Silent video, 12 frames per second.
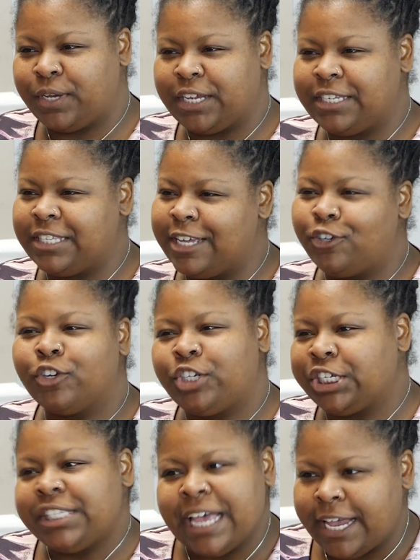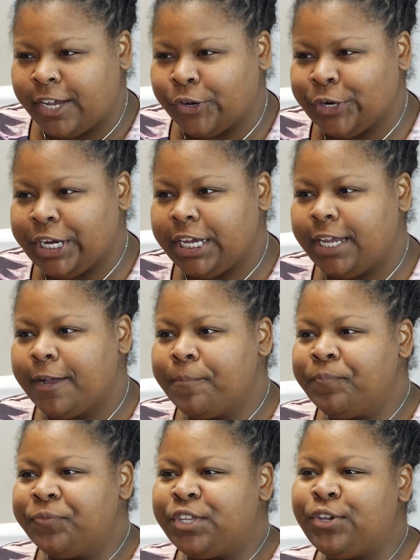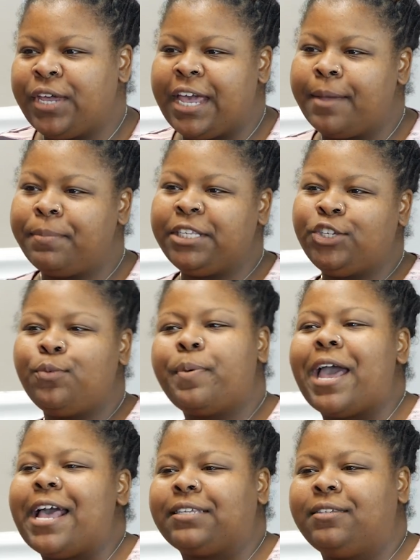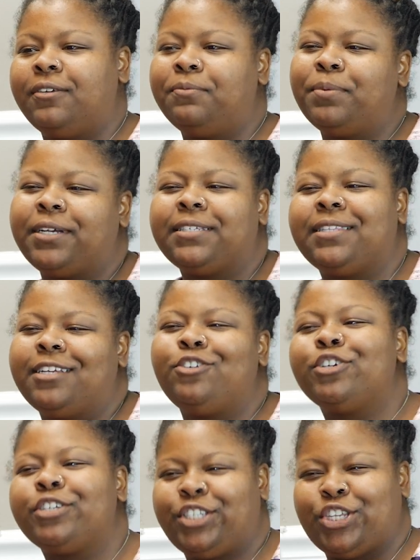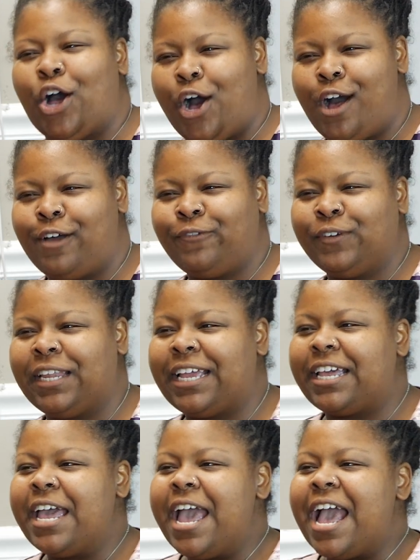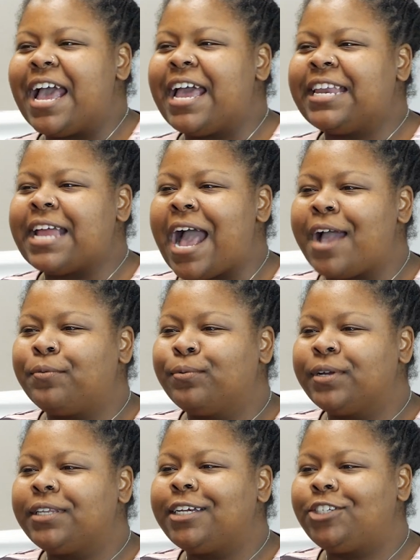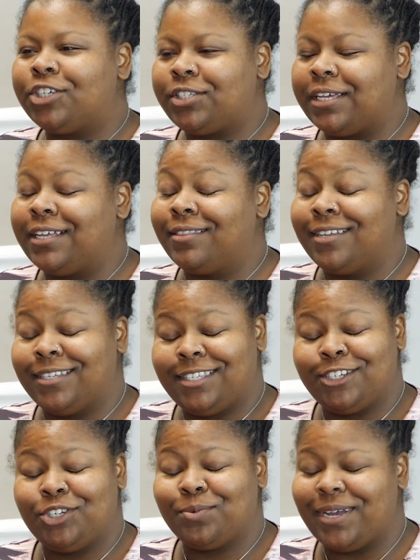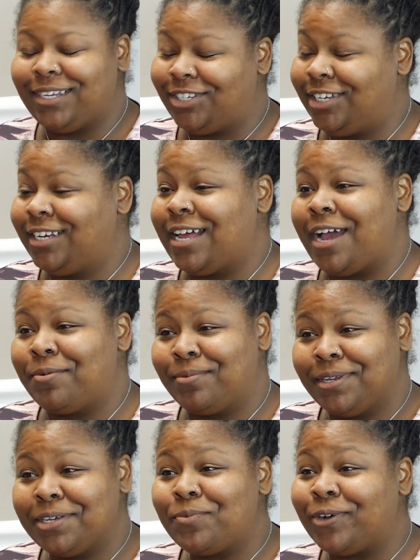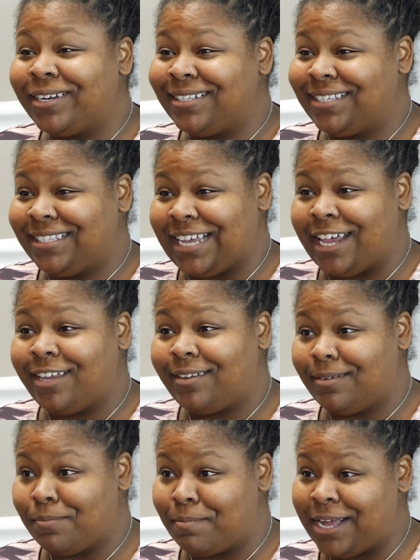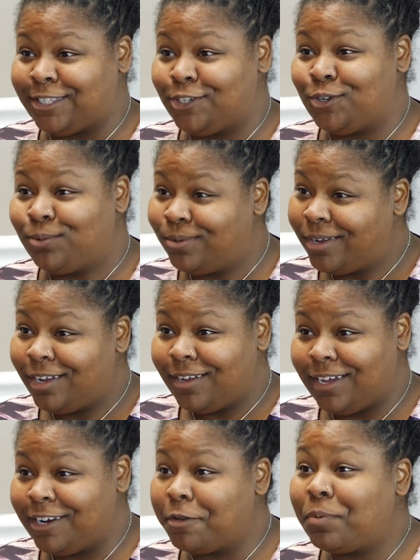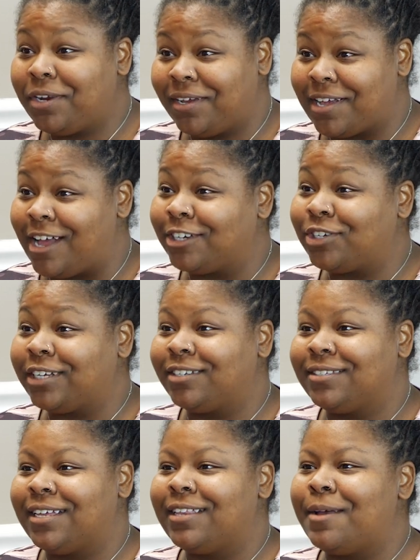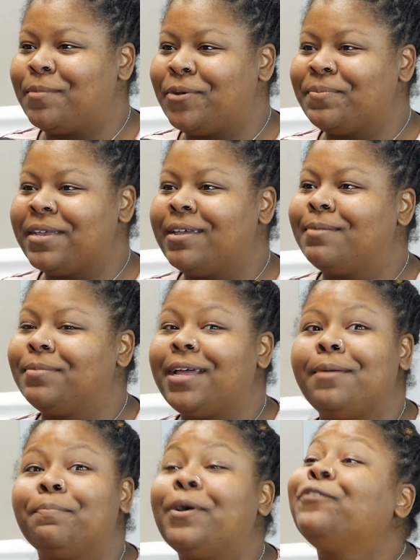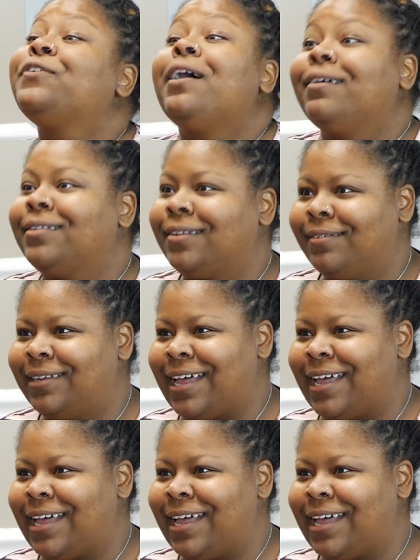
because then you're just angry. Right. You can't be too passive, because then you're soft. Like, and I really just, in this situation, I really wanted to take my 2 independent contractors at that moment and be like, both y'all get the,